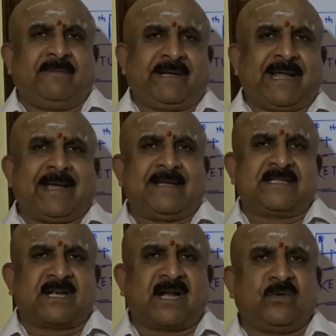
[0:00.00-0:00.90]

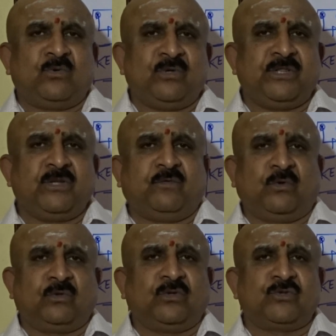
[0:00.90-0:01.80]
Whoever has Rahu
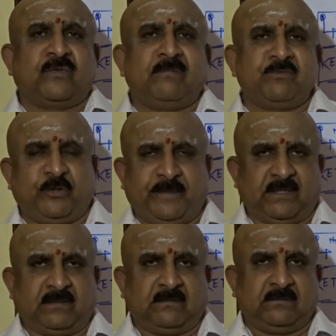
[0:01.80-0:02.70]
in the fourth house
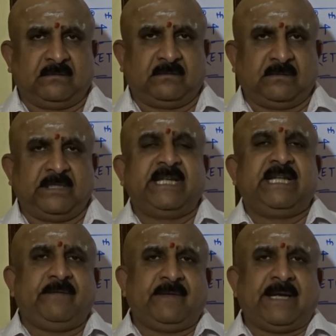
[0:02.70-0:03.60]
from Jupiter,
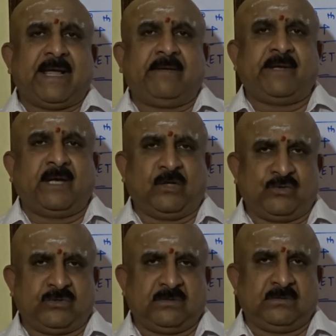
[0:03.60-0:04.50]
he will
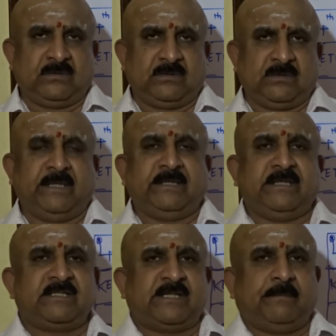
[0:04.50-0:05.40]
have a house
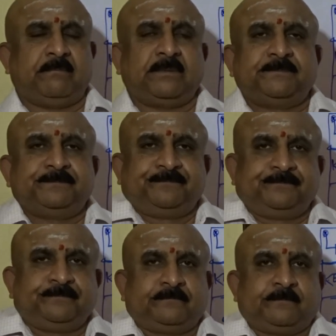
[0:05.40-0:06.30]
in this shape.